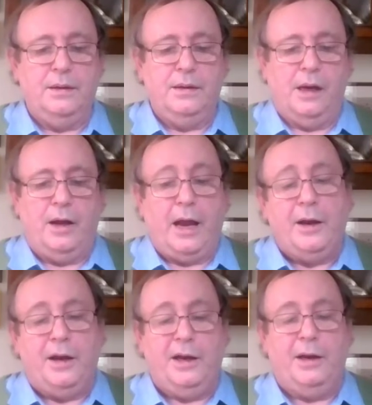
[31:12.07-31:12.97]
Now,
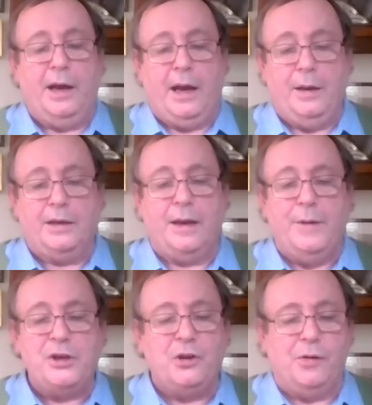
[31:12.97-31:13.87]
as I
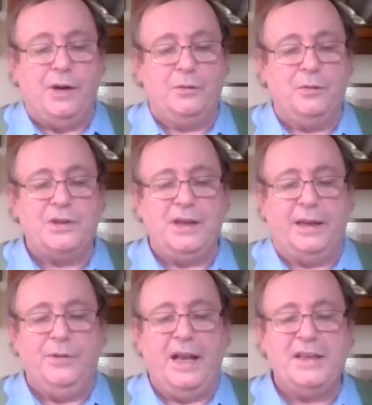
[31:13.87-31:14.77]
mentioned already, of course,
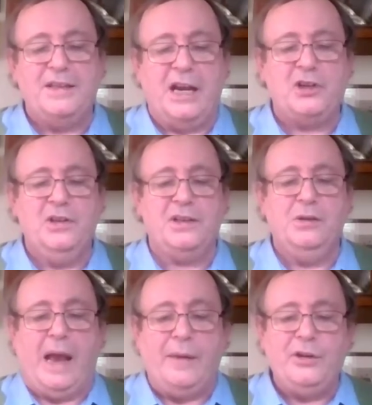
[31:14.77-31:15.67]
advanced nationalists
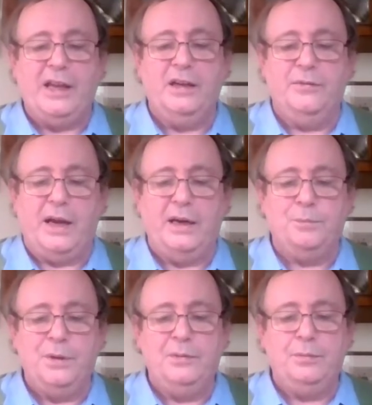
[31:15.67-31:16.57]
who advocated a
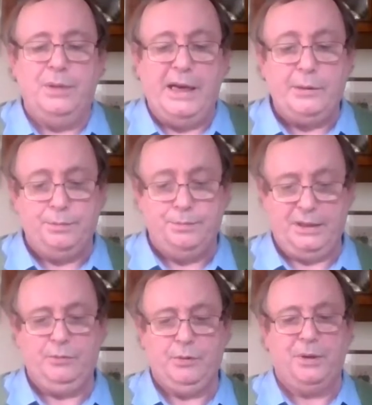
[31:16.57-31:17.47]
violent
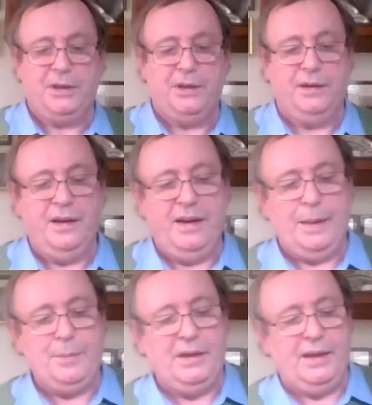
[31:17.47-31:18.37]
break with Britain
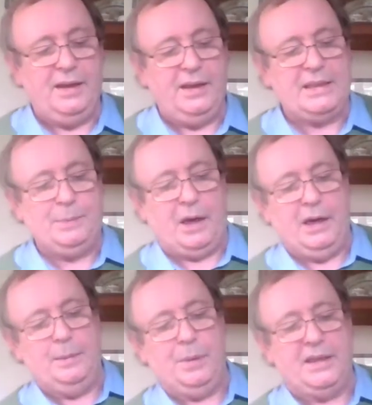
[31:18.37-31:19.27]
have been
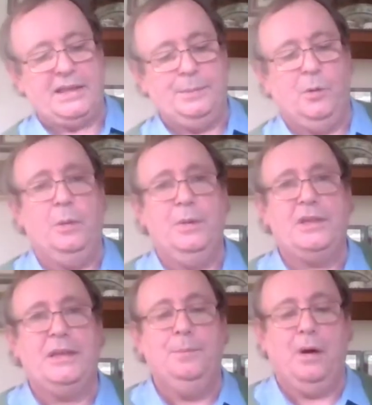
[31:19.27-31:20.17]
inspired by the small but
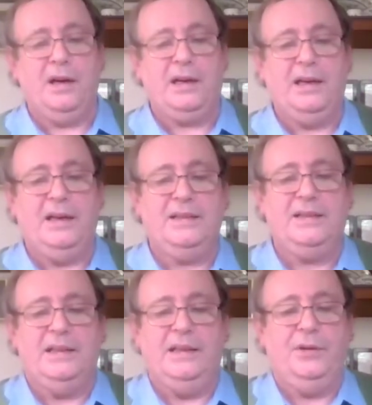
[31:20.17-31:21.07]
symbolically
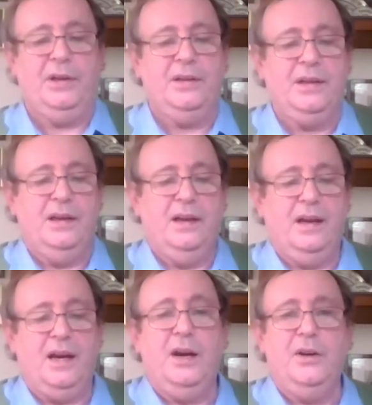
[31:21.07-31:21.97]
significant
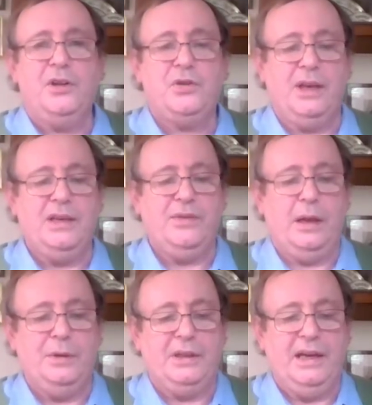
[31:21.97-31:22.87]
Irish
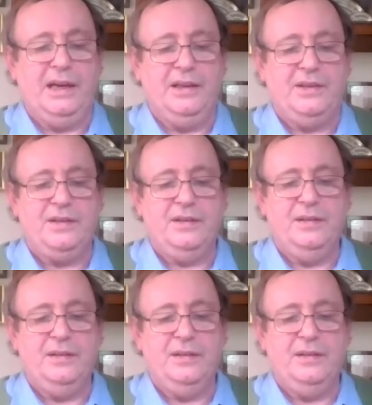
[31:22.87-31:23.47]
Transvaal brigades.